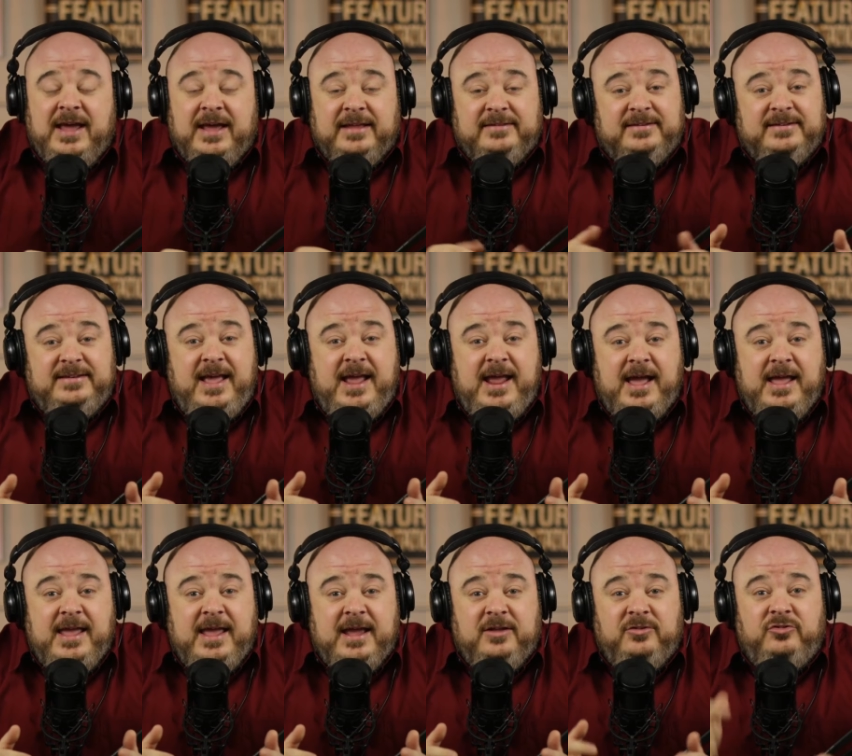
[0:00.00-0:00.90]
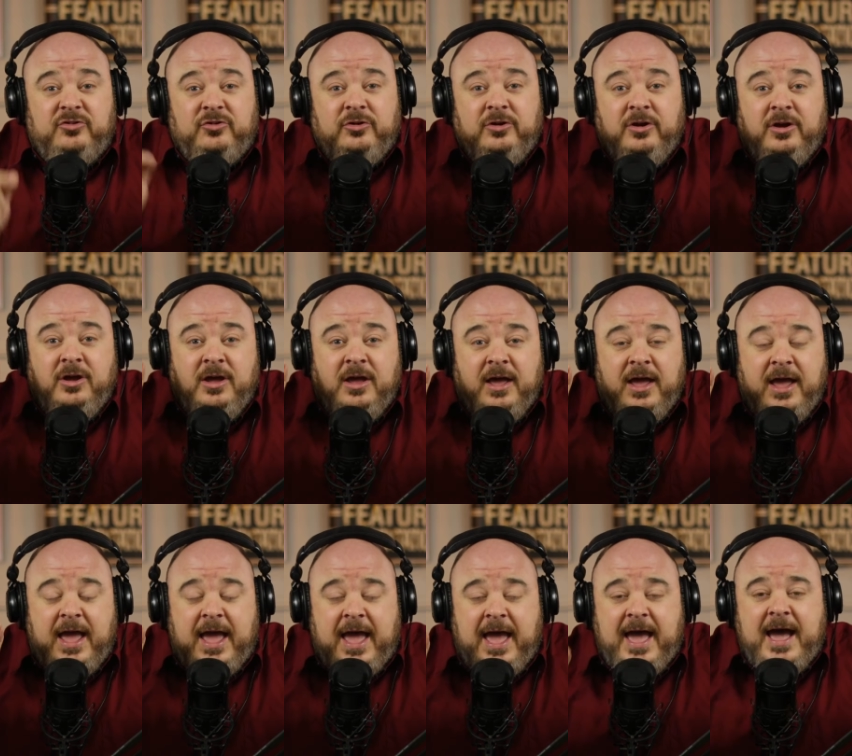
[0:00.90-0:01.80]
And today I answer,
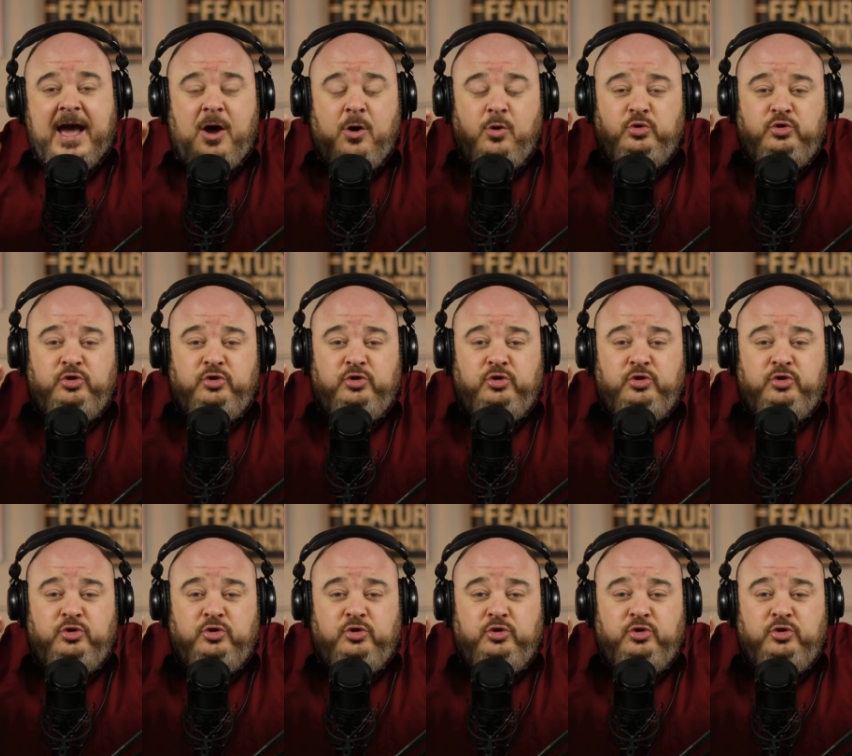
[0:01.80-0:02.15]
how